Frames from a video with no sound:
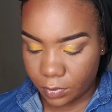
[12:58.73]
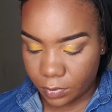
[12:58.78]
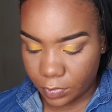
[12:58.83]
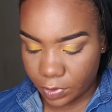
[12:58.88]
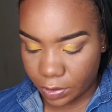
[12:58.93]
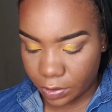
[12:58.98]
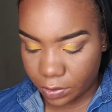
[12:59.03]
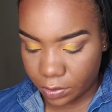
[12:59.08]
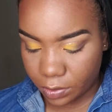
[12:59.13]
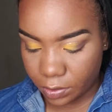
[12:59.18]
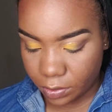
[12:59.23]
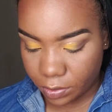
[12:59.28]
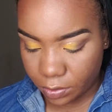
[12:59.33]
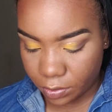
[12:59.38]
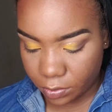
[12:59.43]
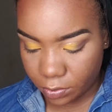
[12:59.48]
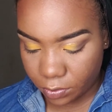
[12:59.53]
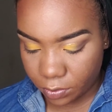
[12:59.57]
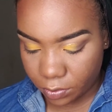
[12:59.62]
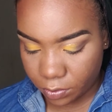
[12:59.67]
Yes, this
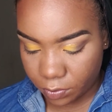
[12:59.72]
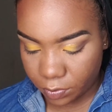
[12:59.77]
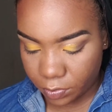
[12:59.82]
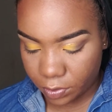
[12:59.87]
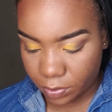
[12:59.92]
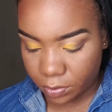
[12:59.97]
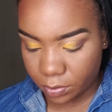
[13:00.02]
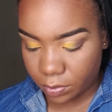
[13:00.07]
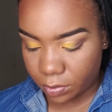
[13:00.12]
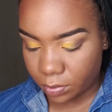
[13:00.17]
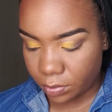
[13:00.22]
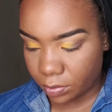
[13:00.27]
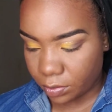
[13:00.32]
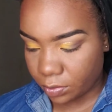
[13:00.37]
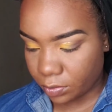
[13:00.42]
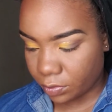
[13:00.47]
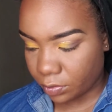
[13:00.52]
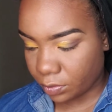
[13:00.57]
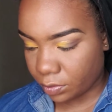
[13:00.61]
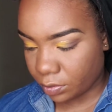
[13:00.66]
is going to be a
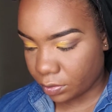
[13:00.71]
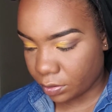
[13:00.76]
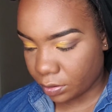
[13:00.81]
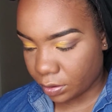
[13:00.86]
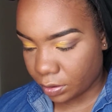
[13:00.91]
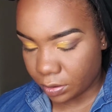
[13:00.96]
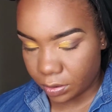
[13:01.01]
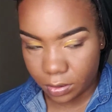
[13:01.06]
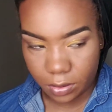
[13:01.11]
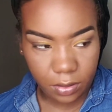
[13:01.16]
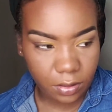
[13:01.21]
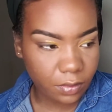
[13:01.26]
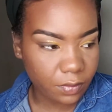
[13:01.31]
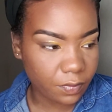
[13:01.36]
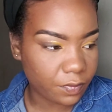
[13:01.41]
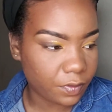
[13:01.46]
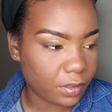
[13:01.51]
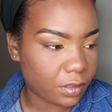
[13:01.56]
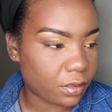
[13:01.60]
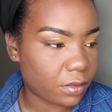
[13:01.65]
long edited
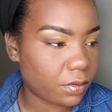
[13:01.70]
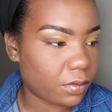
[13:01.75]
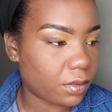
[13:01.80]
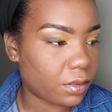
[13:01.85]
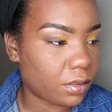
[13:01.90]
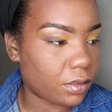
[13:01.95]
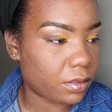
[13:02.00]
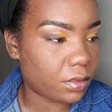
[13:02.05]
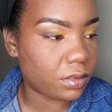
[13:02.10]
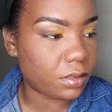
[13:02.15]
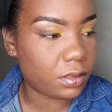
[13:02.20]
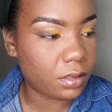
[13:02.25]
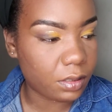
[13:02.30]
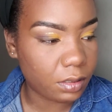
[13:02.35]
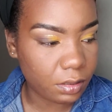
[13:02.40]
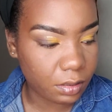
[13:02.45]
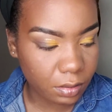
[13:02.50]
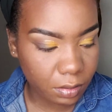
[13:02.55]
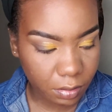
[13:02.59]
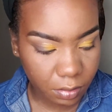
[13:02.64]
video. I can see
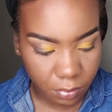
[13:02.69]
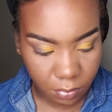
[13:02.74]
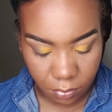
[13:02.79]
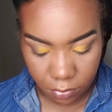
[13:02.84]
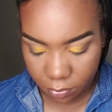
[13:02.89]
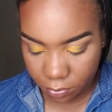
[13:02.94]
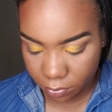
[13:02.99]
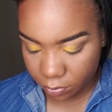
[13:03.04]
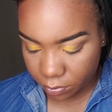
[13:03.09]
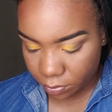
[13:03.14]
that now.